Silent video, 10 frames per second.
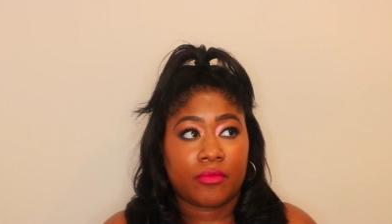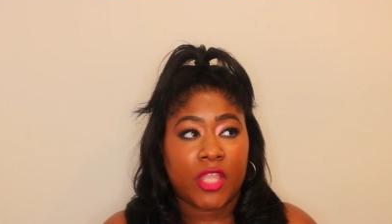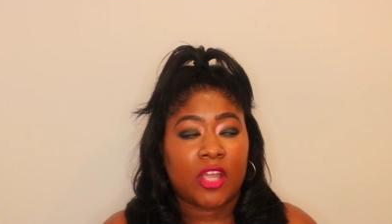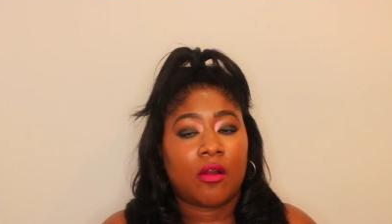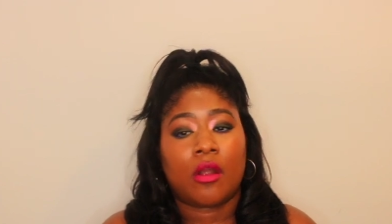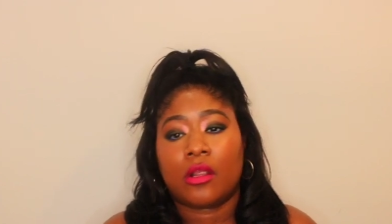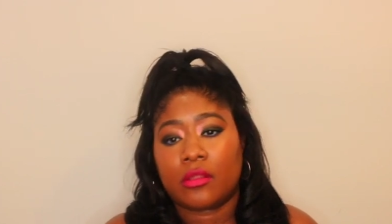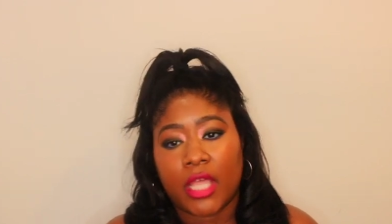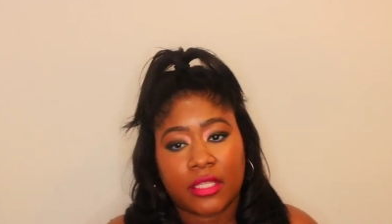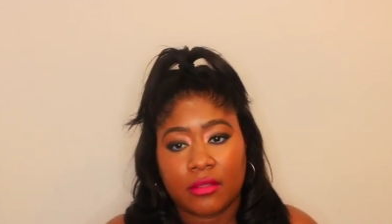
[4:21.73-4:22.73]
there
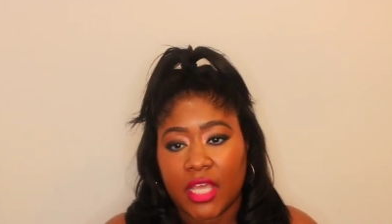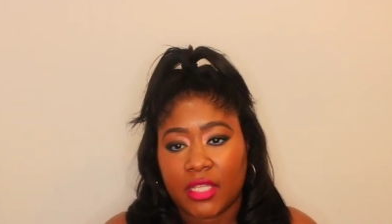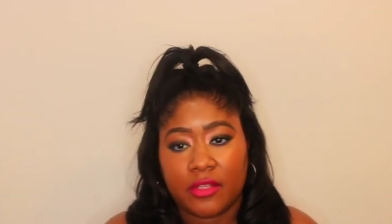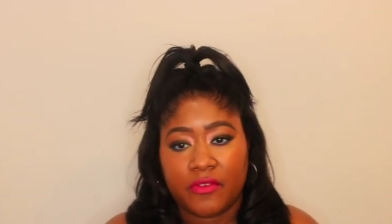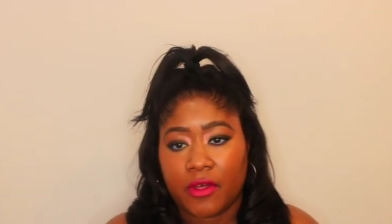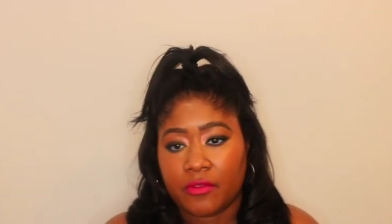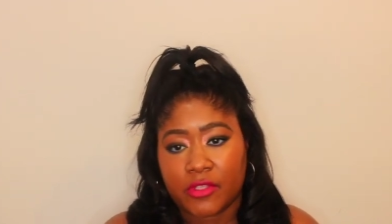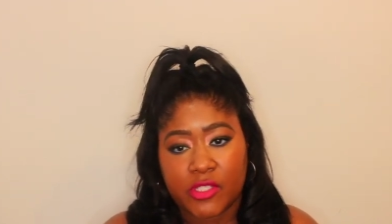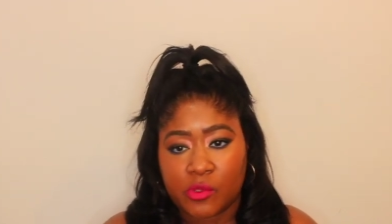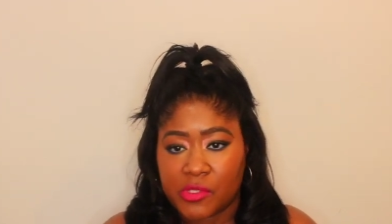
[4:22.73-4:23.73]
are like negative
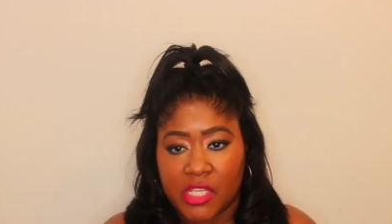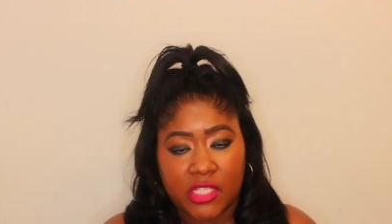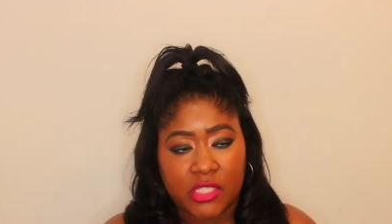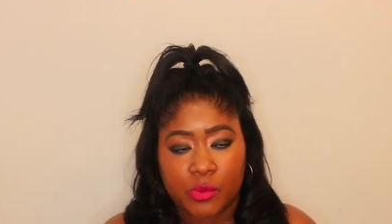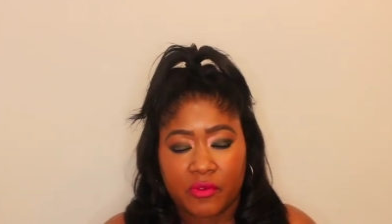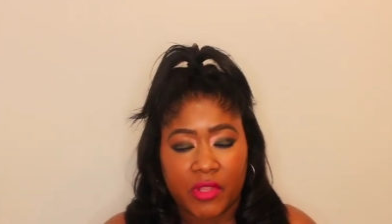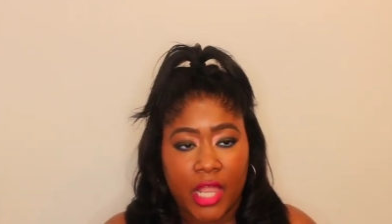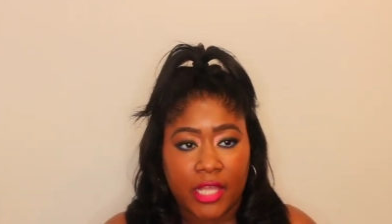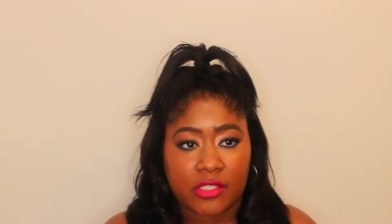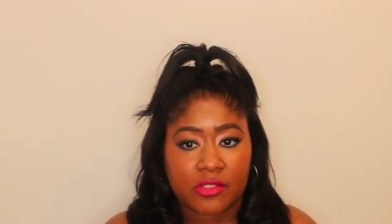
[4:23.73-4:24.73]
health associations with
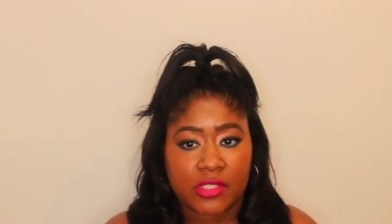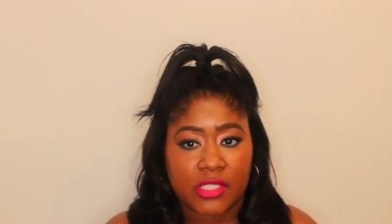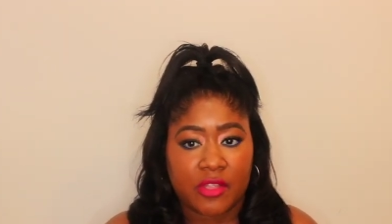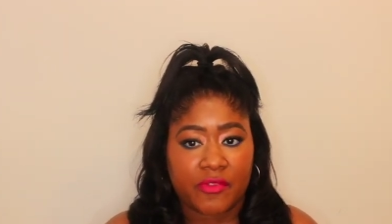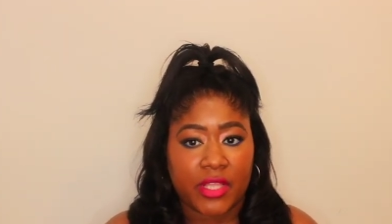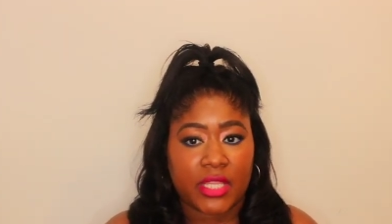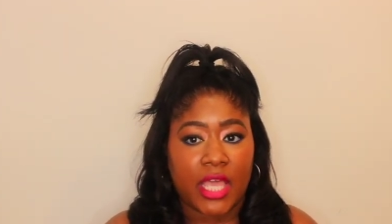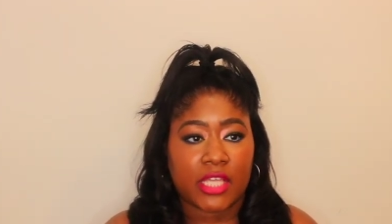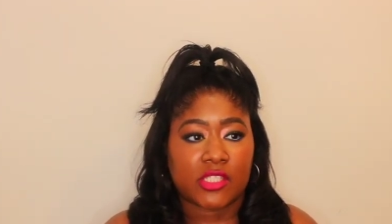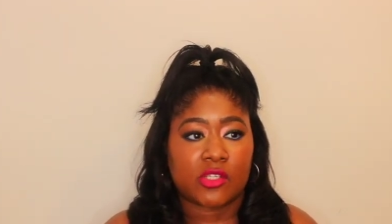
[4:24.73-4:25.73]
relaxers and stuff like
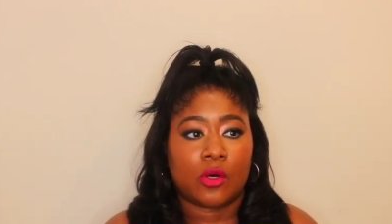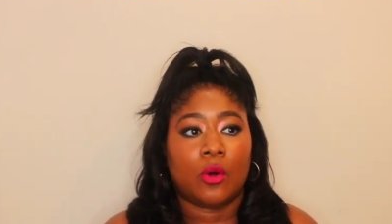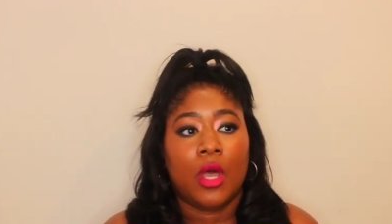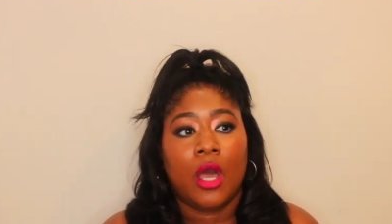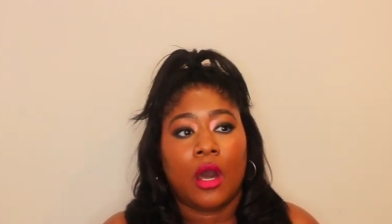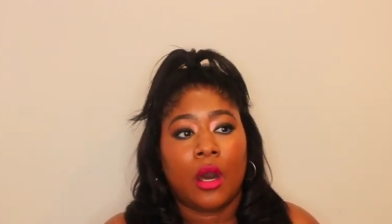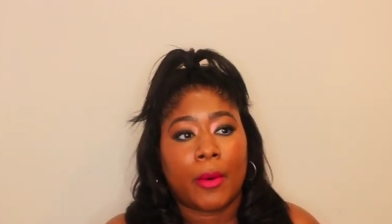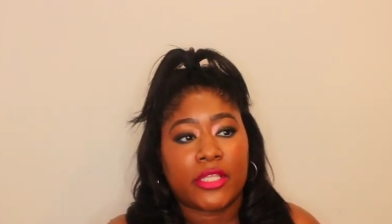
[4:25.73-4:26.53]
that so um,